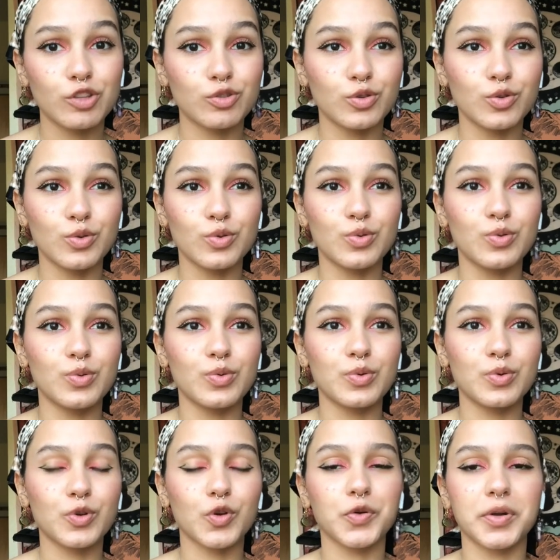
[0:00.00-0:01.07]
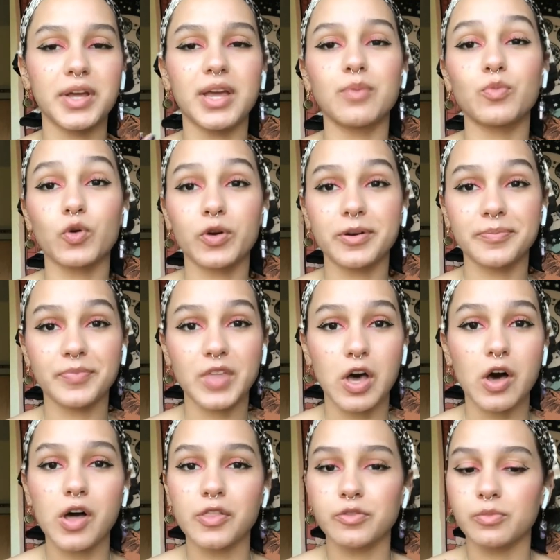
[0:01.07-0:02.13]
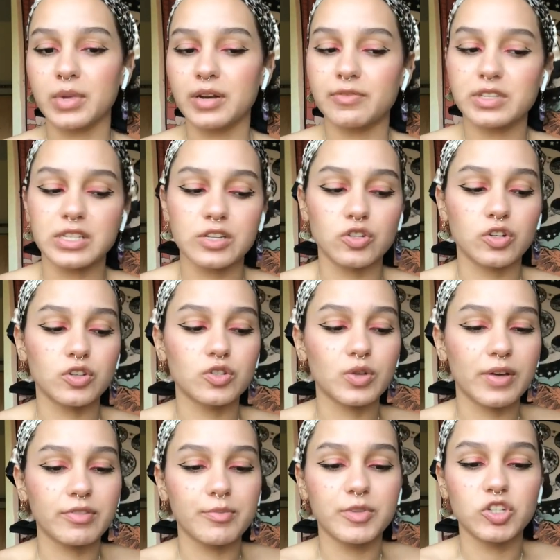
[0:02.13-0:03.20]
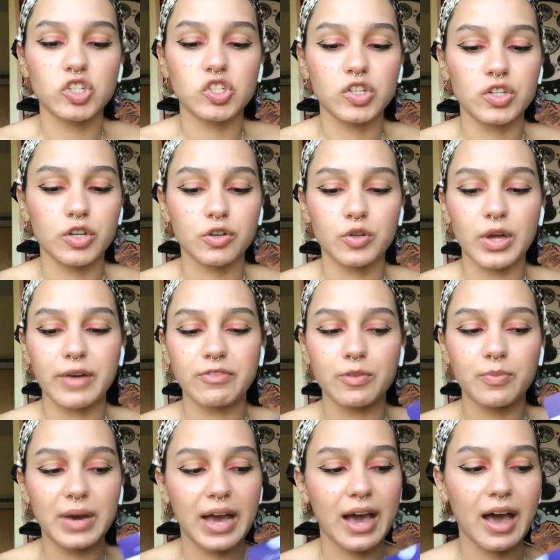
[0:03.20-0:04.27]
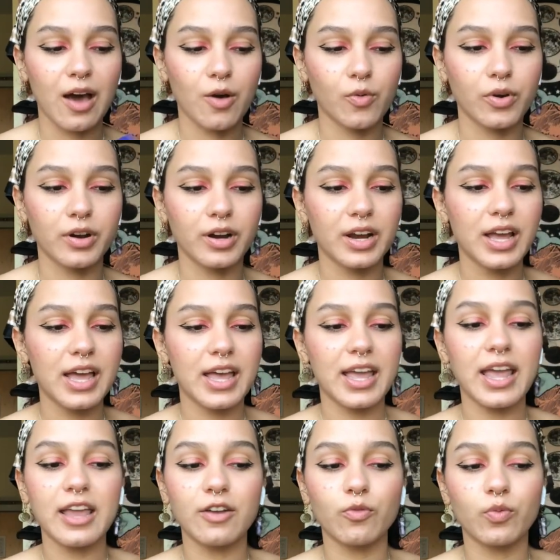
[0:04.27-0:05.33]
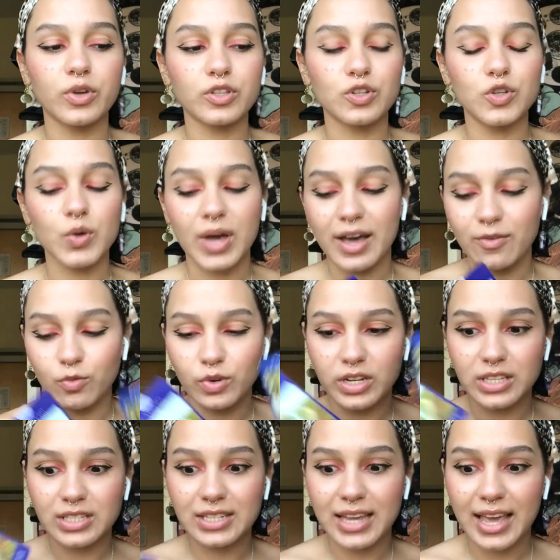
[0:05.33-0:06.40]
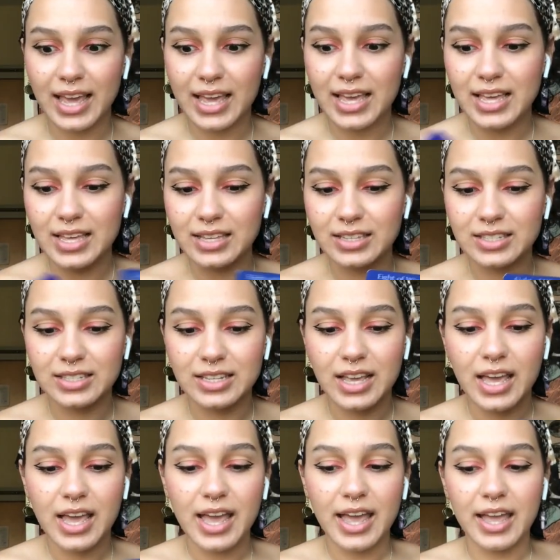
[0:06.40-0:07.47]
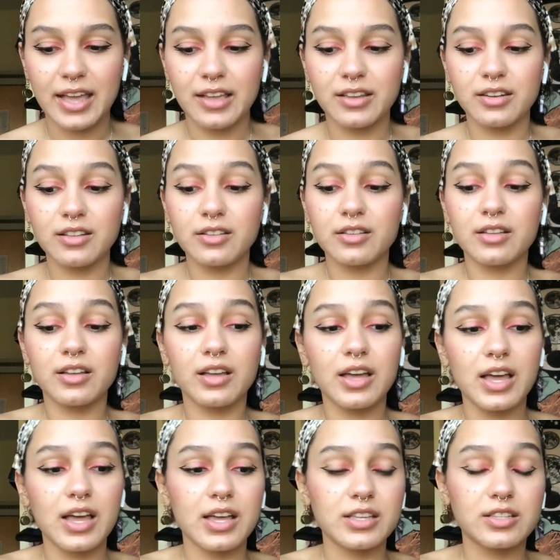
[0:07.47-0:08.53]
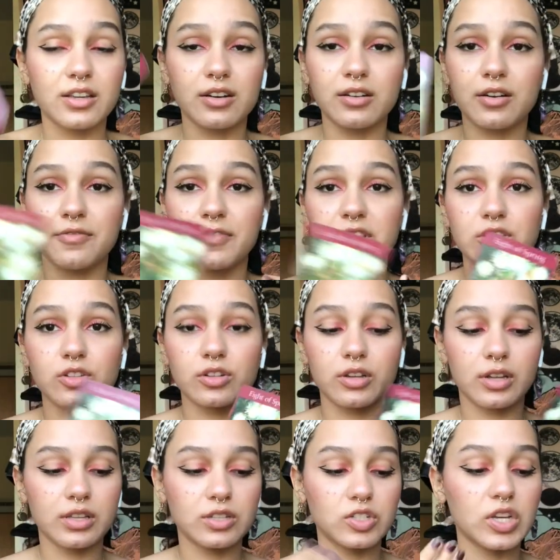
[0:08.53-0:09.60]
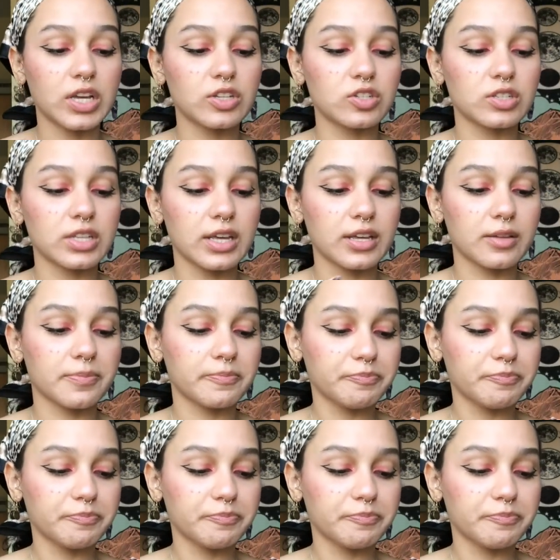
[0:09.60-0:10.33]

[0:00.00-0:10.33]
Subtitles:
to create more, all through manifestation, because you have the Magician here, you have the power, 8 of Winter, you have what it takes. And sudden events and changes, like